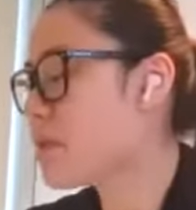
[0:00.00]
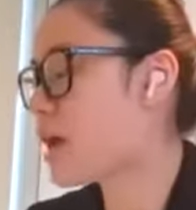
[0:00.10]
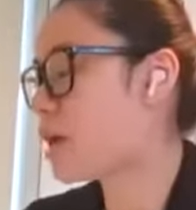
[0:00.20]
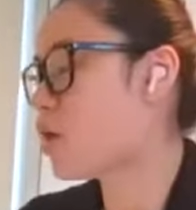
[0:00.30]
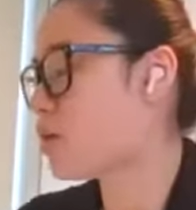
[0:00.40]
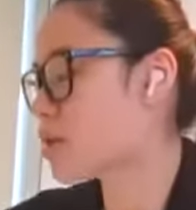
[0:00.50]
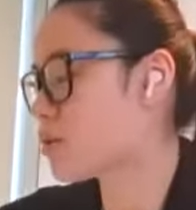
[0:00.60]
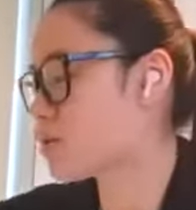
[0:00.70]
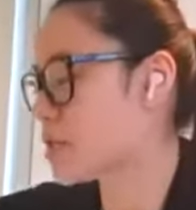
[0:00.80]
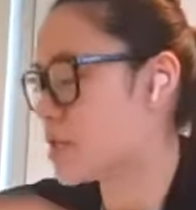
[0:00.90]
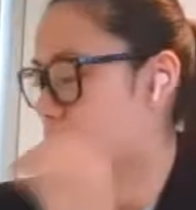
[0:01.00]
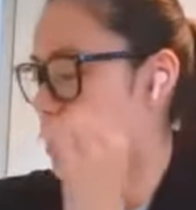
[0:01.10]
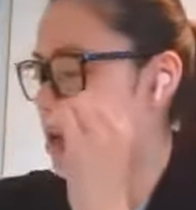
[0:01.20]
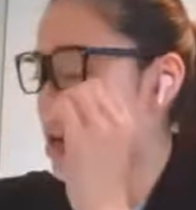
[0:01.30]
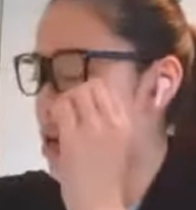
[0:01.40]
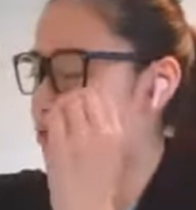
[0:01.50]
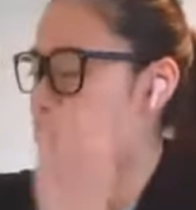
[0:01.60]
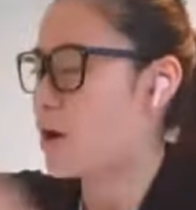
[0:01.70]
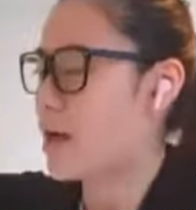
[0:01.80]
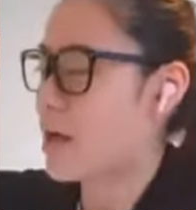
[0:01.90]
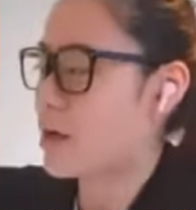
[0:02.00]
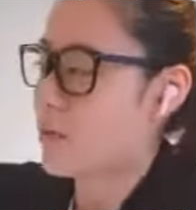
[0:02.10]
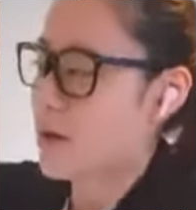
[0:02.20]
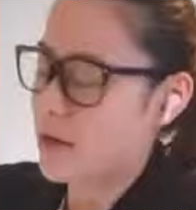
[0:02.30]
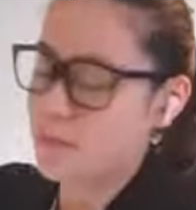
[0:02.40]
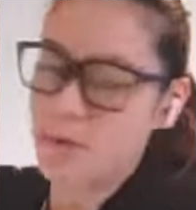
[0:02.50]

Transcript: And also today, for a handwriting